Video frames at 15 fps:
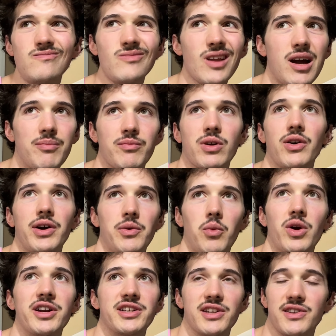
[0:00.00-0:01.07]
really
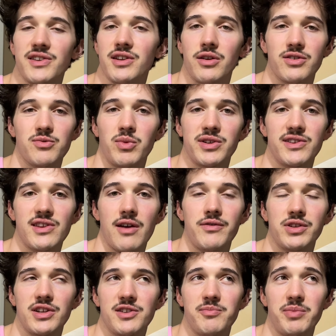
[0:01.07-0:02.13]
wanting to see those
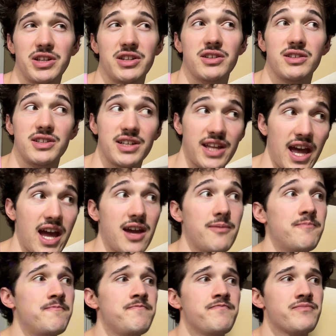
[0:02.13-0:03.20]
170s. But today,
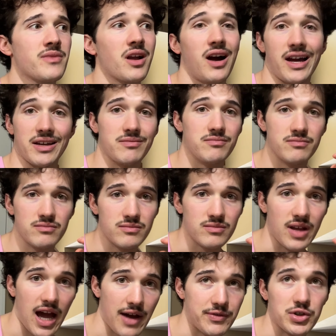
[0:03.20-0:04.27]
like
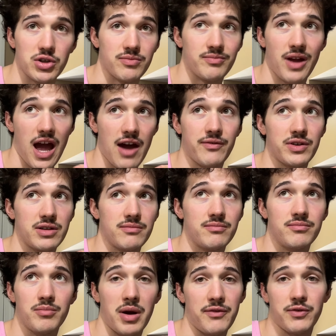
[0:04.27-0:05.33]
after having
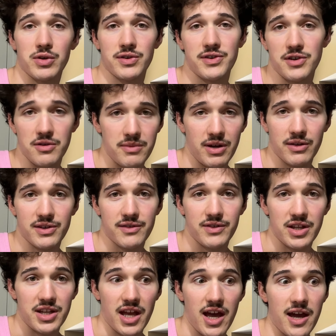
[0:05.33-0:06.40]
my first 2 meals of the
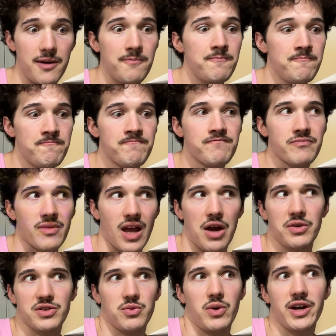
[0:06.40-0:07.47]
day, I
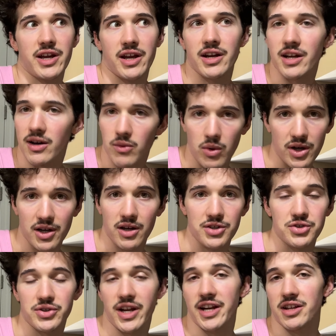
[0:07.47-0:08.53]
was weighing in at
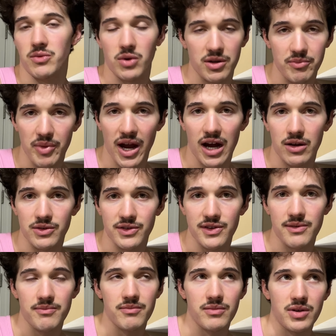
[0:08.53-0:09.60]
181 pounds,
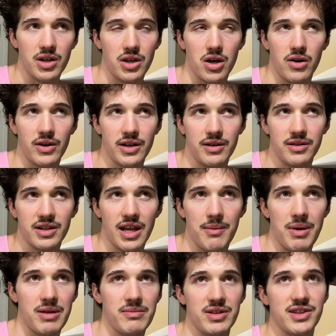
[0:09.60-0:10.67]
you know, and that
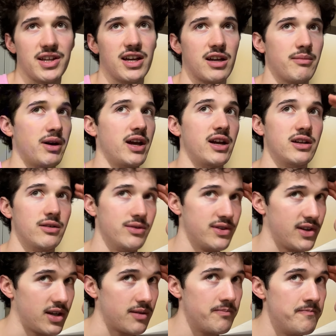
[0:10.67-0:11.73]
made me think in my head, I was
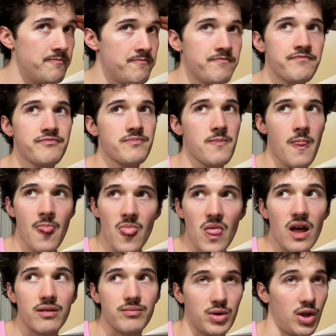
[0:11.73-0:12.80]
like,
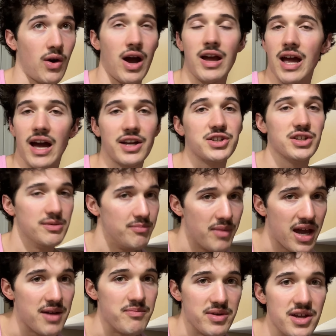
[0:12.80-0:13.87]
you know, I actually
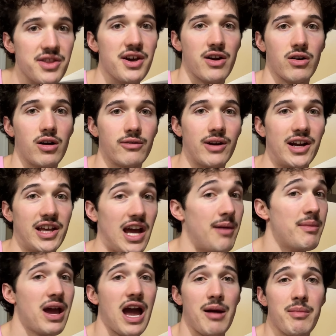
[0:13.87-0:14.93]
may be there already. I
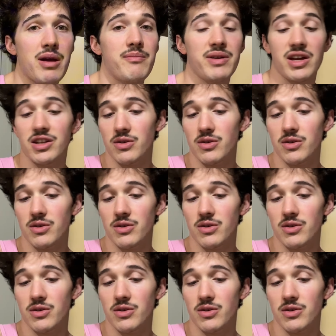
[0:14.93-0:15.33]
may be in the